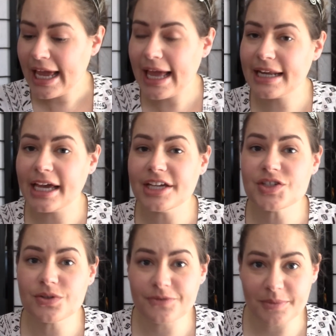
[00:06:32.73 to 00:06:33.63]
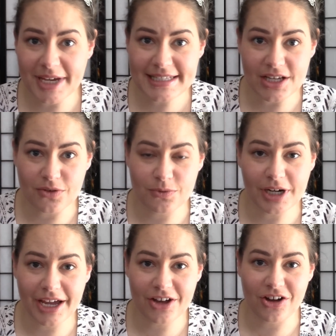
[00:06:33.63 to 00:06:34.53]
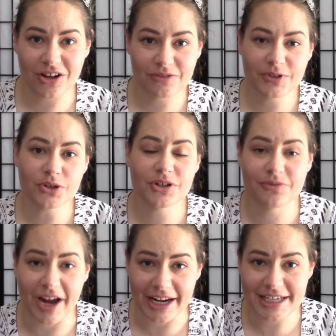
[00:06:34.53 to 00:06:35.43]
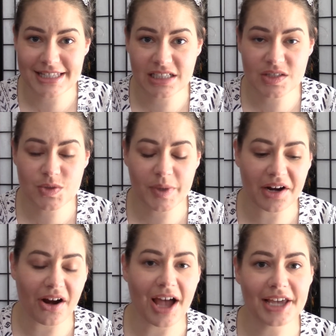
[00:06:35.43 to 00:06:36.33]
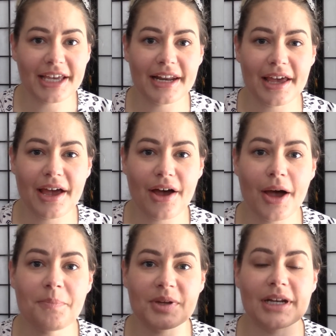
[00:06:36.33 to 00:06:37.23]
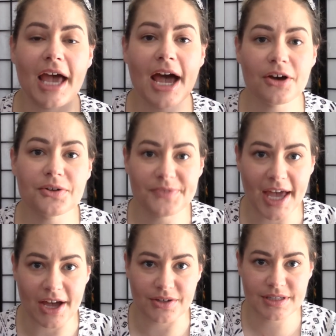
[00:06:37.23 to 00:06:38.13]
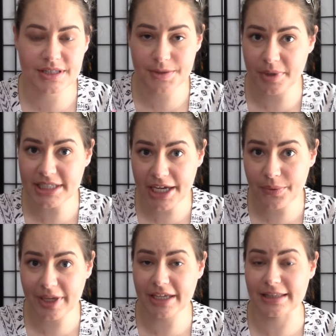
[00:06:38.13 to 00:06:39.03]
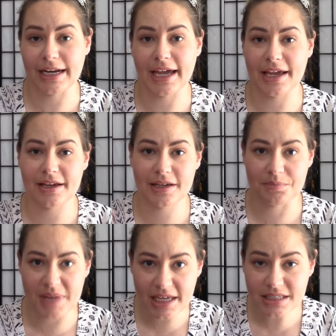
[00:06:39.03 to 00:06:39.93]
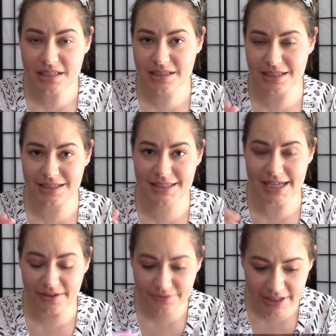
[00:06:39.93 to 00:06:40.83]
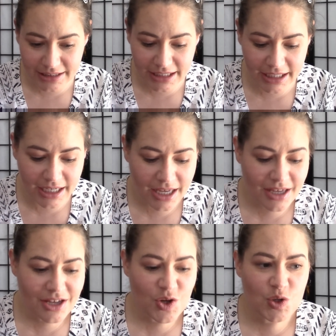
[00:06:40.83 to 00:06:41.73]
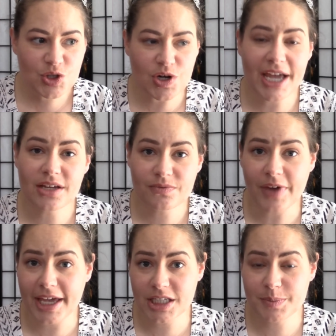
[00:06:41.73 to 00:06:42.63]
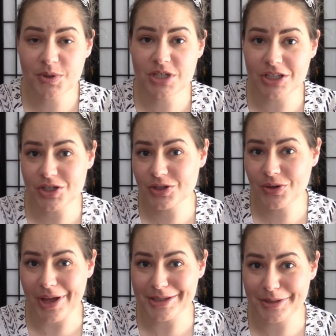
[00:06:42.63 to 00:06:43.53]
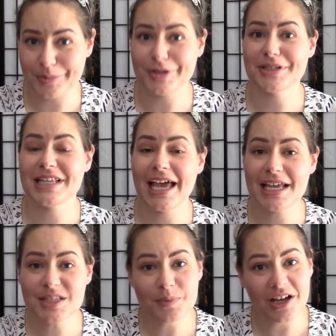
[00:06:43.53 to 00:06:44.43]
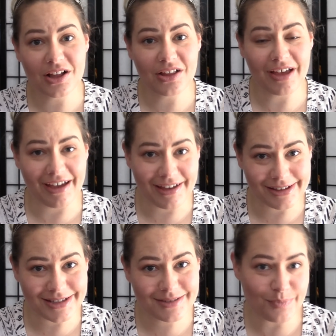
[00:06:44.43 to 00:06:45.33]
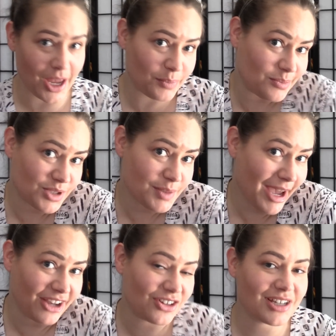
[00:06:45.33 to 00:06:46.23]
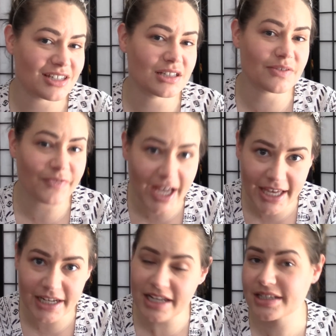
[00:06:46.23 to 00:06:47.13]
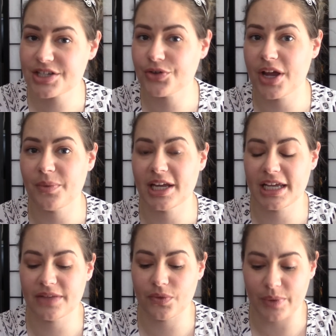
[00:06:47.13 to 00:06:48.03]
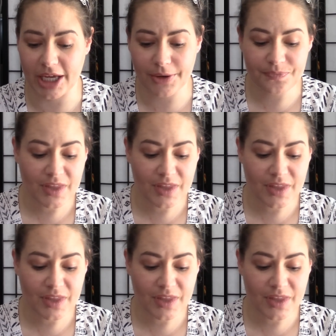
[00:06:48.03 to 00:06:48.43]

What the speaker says: and I do for myself what I call Feel Good Fridays, and it's where I get up and out of the house. It's one day a week that I commit to definitely try and find potential new customers, as well as make people smile, because it's fun and it's a great way to end the week.